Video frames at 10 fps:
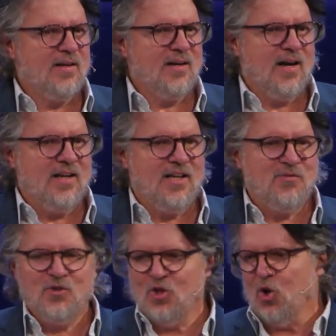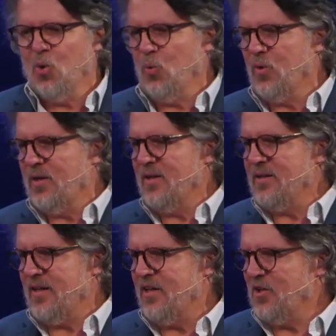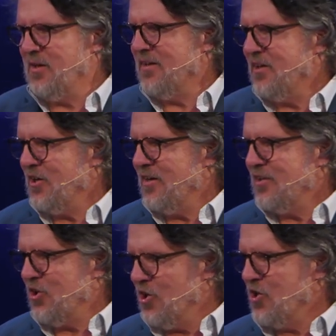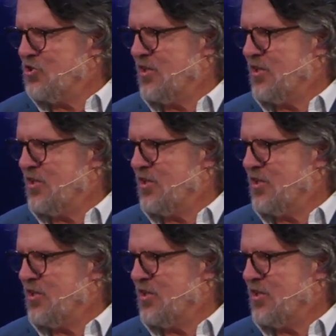I didn't even know that he had cursed.